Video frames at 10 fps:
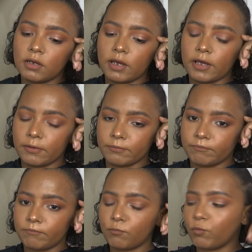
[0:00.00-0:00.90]
Um,
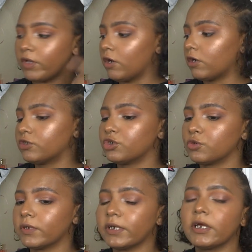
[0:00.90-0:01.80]
we are
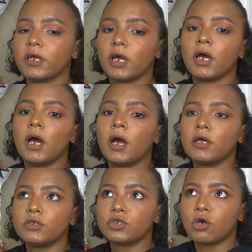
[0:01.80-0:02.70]
doing
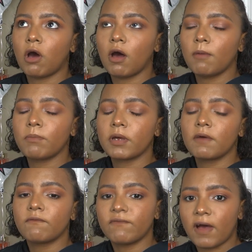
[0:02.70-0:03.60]
top
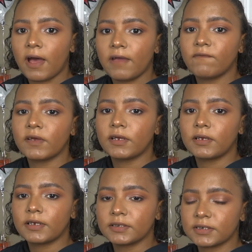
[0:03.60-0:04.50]
five
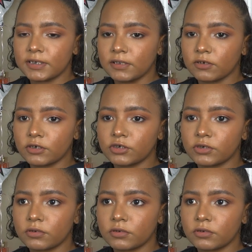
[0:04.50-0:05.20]
concealers.